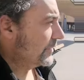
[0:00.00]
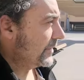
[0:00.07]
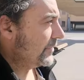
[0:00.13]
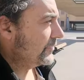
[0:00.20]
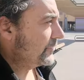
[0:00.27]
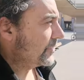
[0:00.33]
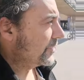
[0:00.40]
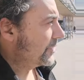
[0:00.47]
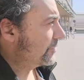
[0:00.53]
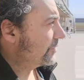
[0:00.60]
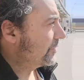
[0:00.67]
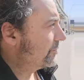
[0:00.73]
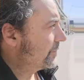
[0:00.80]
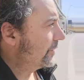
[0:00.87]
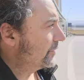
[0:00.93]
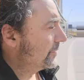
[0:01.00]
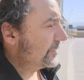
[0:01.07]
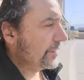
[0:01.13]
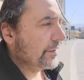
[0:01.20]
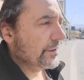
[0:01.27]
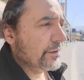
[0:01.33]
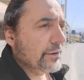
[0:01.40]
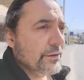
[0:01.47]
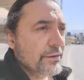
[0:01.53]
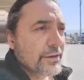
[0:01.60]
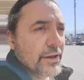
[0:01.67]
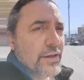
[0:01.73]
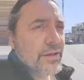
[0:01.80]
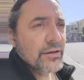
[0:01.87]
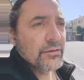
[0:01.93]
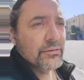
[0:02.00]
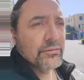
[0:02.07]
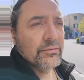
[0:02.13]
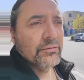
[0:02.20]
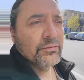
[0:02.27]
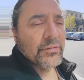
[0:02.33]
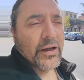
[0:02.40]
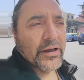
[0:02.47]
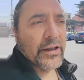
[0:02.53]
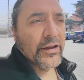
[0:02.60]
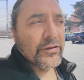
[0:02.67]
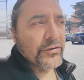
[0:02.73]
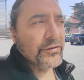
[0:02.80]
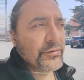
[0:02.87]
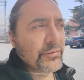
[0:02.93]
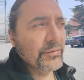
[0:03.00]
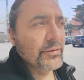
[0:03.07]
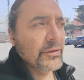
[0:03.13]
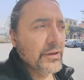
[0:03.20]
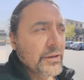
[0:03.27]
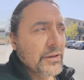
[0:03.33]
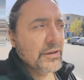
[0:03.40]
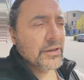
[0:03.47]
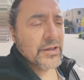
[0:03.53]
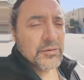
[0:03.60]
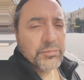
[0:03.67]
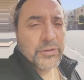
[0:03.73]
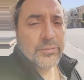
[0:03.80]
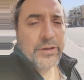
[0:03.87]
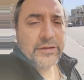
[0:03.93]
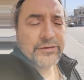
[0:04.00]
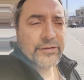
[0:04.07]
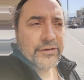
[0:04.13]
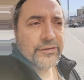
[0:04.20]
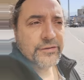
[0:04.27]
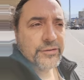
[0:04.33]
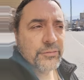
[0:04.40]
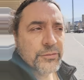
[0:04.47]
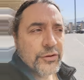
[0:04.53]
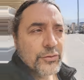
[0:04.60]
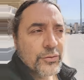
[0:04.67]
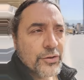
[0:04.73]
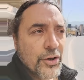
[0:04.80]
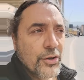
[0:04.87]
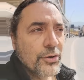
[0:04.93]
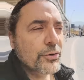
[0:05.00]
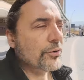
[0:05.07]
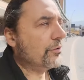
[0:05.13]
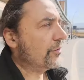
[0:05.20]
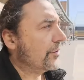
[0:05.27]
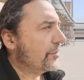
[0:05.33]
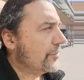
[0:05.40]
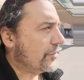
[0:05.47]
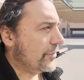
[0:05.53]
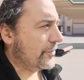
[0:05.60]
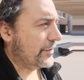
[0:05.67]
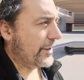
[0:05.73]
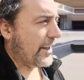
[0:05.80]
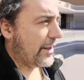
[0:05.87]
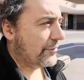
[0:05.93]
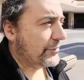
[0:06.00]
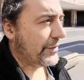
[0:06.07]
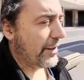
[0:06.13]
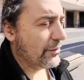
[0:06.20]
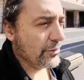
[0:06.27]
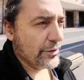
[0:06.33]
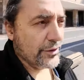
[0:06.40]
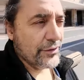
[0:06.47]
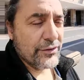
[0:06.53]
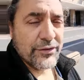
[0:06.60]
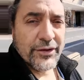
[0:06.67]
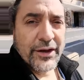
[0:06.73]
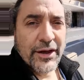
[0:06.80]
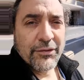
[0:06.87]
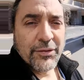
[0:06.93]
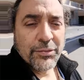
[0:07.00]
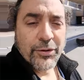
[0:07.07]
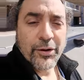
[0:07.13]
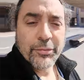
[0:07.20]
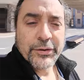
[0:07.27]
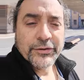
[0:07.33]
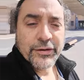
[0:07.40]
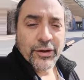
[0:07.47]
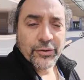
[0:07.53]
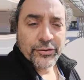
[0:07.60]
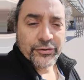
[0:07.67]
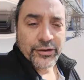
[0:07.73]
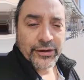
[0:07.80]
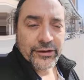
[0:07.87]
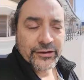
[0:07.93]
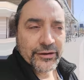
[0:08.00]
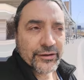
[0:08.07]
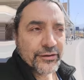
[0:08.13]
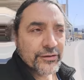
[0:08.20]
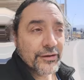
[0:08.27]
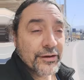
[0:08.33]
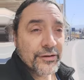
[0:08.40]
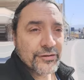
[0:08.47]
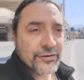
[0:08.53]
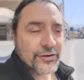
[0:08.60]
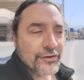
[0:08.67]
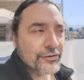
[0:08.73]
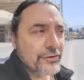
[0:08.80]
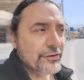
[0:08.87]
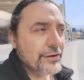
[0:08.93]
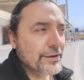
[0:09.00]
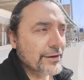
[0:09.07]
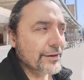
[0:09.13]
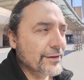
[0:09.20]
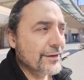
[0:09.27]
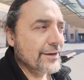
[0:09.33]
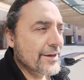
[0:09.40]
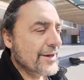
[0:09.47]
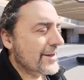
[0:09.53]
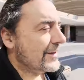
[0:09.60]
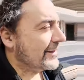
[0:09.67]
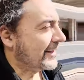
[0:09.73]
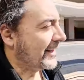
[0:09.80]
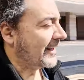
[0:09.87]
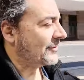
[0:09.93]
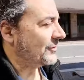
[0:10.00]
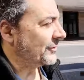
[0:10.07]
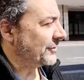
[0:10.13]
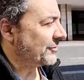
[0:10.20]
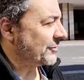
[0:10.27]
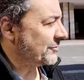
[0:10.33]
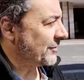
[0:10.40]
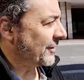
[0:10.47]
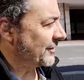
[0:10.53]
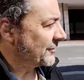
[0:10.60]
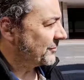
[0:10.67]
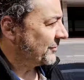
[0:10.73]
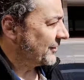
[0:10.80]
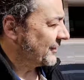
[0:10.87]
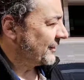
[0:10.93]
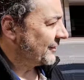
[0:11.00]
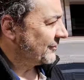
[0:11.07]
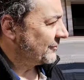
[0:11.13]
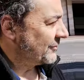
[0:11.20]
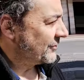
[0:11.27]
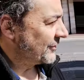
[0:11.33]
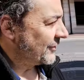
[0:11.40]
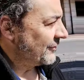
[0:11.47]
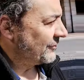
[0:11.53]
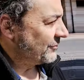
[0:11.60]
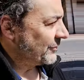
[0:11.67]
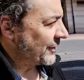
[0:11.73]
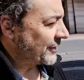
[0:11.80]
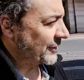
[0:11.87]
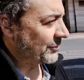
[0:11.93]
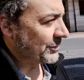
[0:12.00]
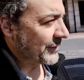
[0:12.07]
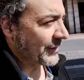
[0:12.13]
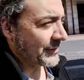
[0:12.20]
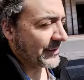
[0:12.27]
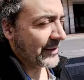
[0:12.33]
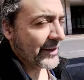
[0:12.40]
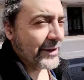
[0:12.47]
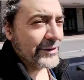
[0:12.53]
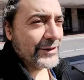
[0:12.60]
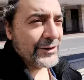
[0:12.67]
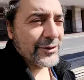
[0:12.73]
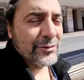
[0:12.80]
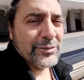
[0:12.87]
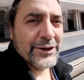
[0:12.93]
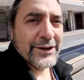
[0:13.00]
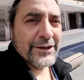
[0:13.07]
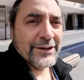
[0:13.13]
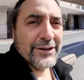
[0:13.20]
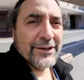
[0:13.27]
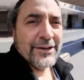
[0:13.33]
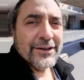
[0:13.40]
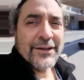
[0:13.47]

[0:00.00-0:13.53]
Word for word: when they started rebuilding, they, I guess, implemented some new codes, and so they have towers. They have apartment towers, like in cities in Argentina. It actually reminds me of, of Mar del Plata a little bit,